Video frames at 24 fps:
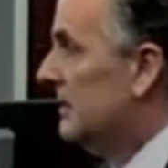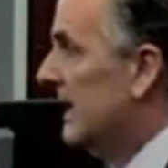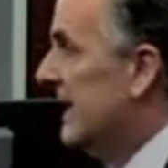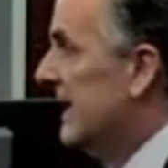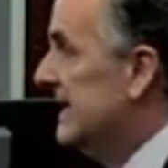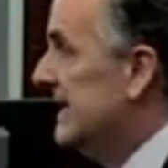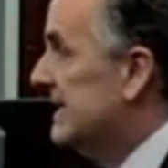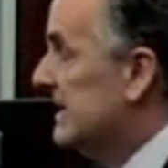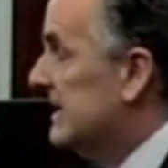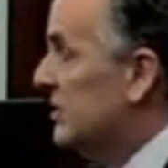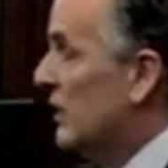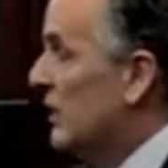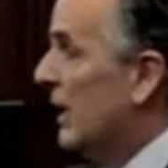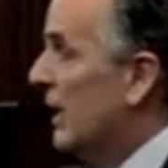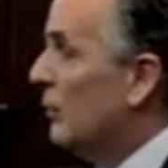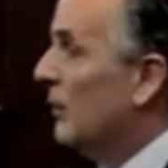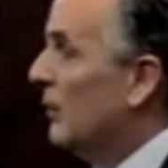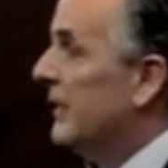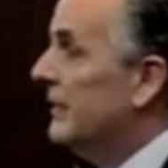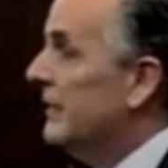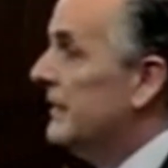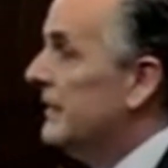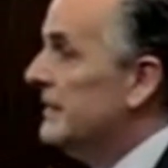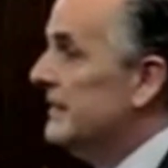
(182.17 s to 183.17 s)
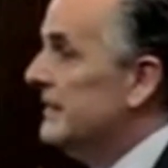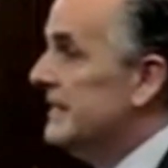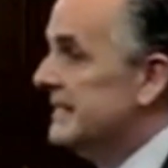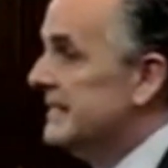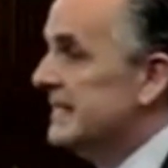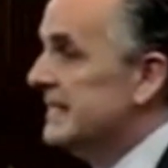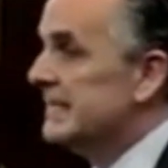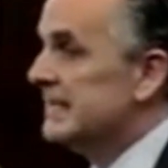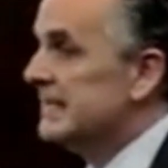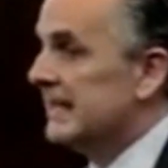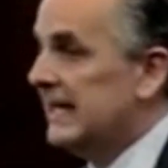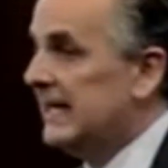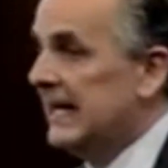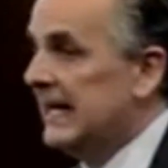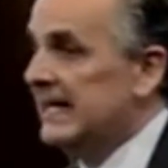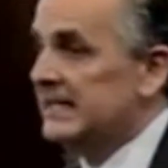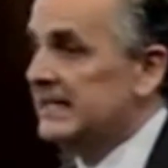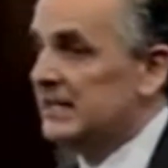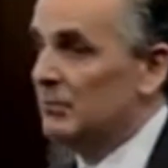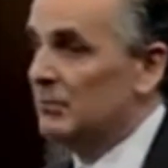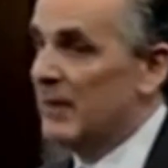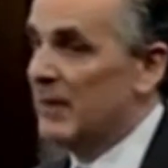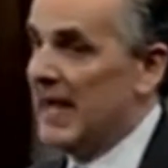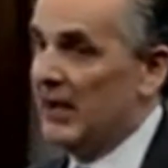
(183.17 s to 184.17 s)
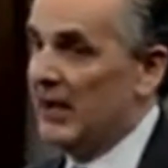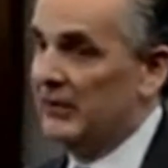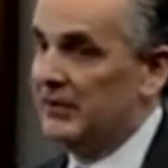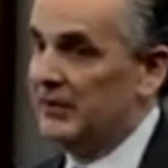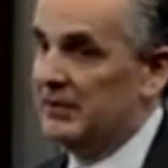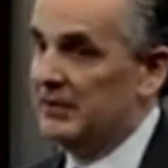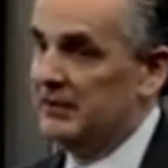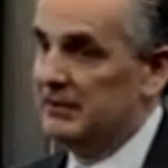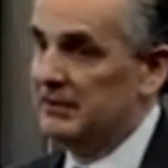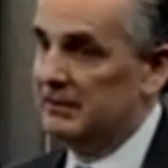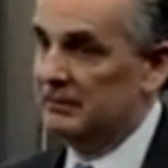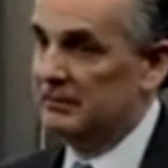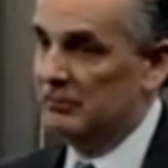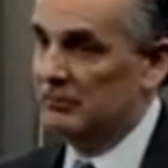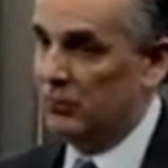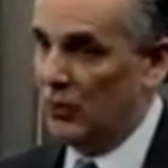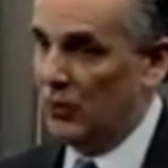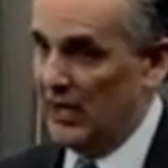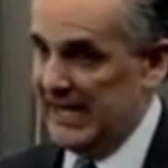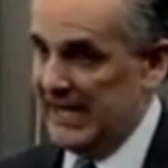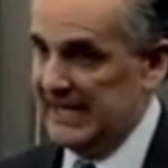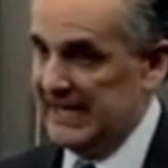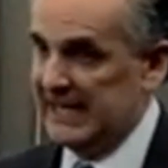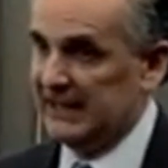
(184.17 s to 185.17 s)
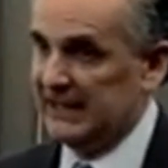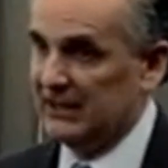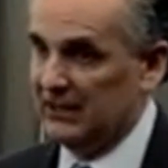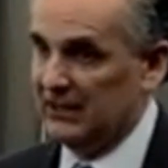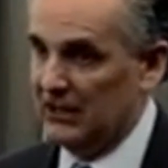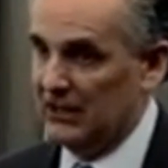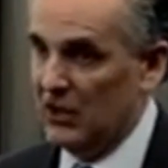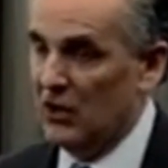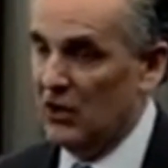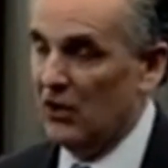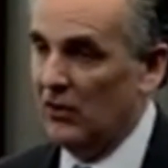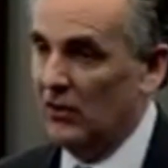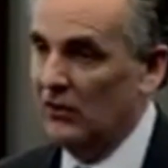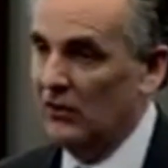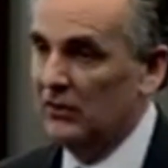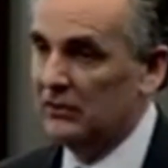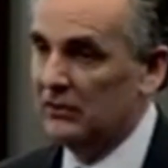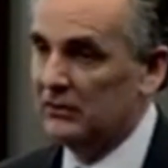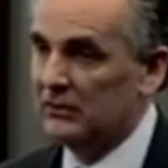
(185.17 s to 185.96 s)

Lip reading: Ladies and gentlemen, this is a case about breaking the law.